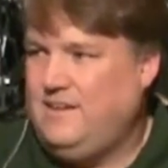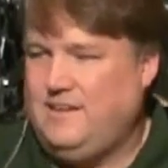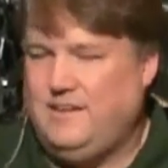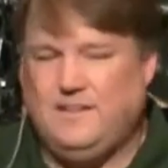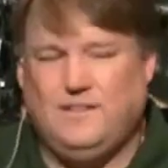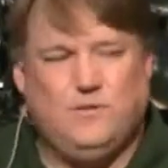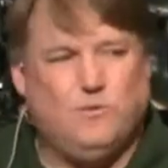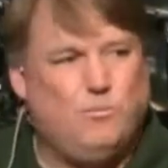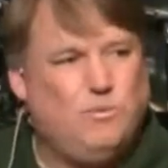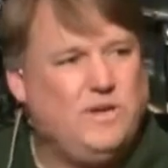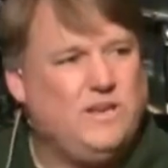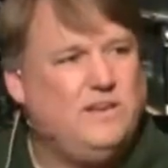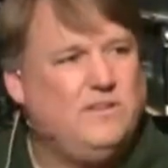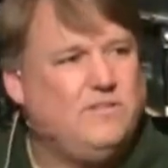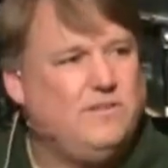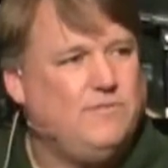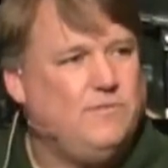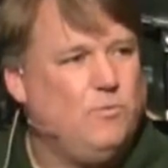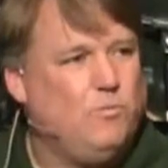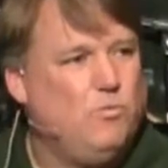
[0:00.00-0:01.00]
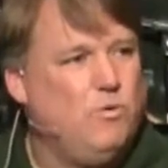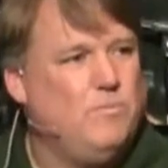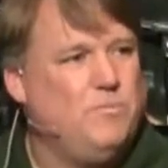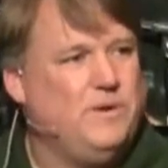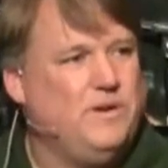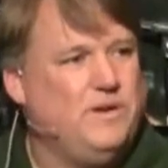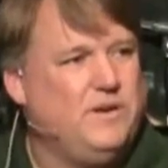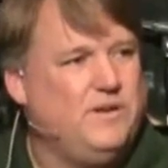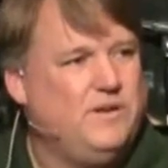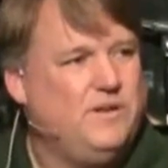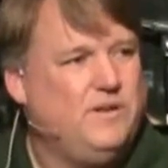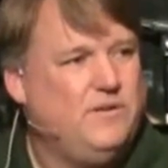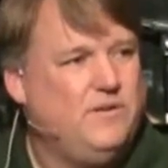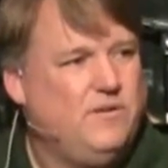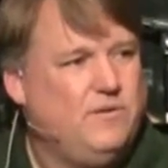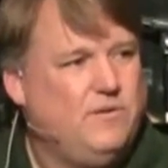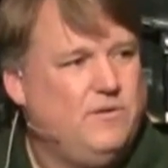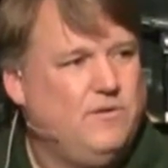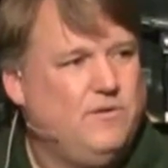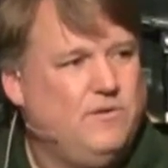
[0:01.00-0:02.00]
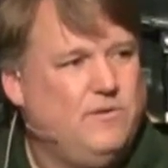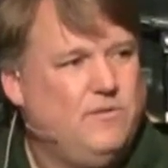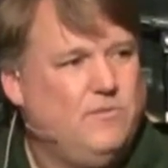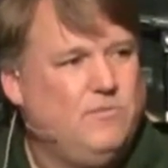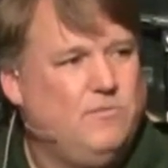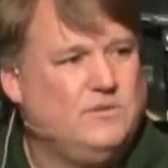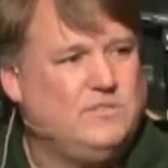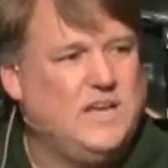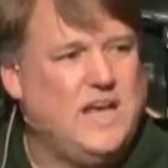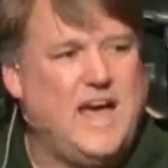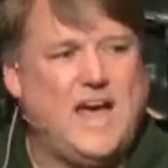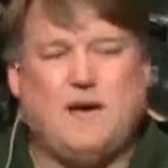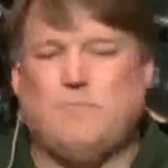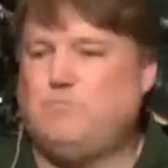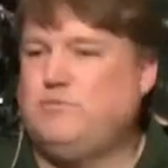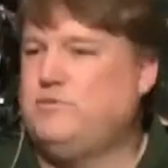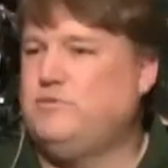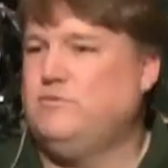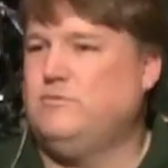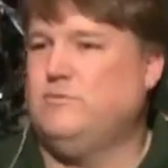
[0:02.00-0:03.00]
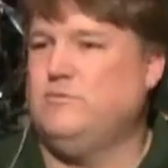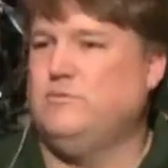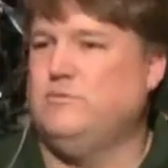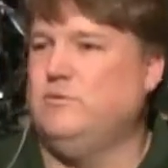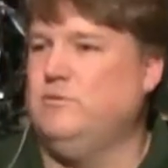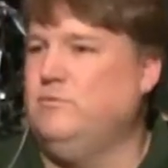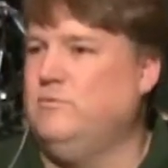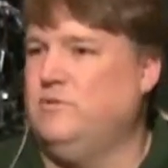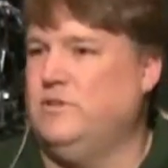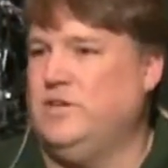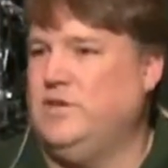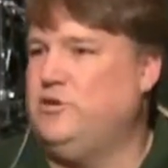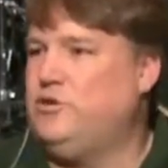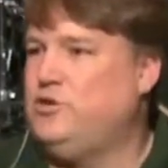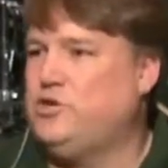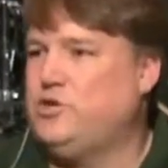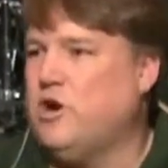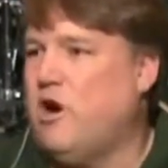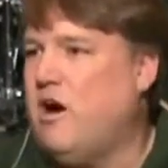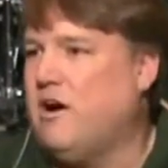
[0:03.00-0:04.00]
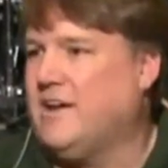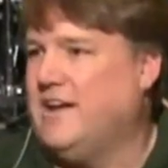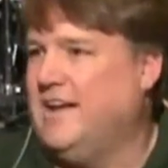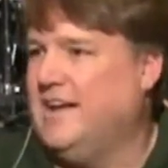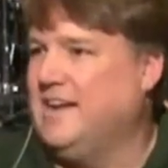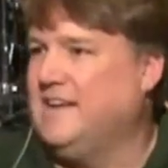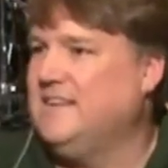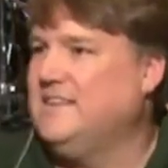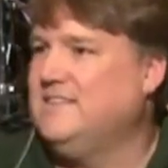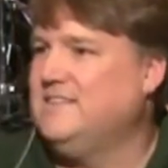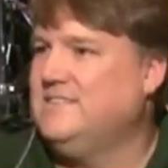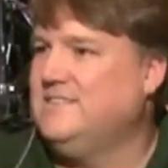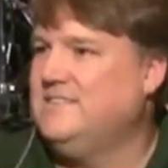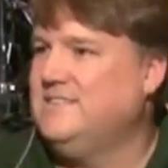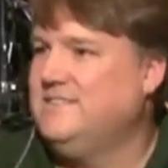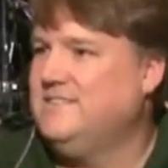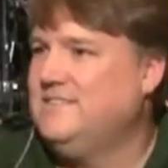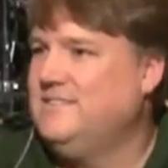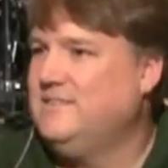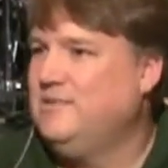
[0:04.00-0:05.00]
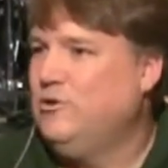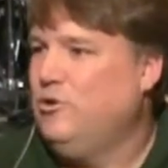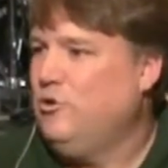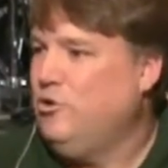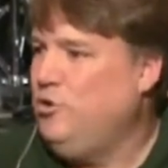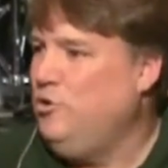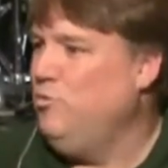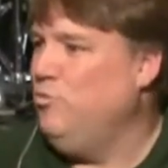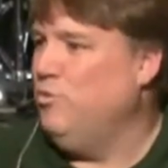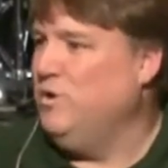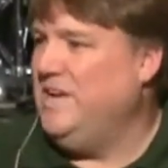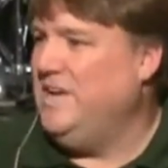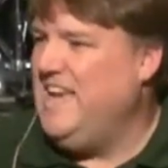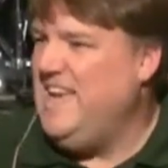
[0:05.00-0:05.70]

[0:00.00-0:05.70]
in the witness of a woman was absolutely shocking you would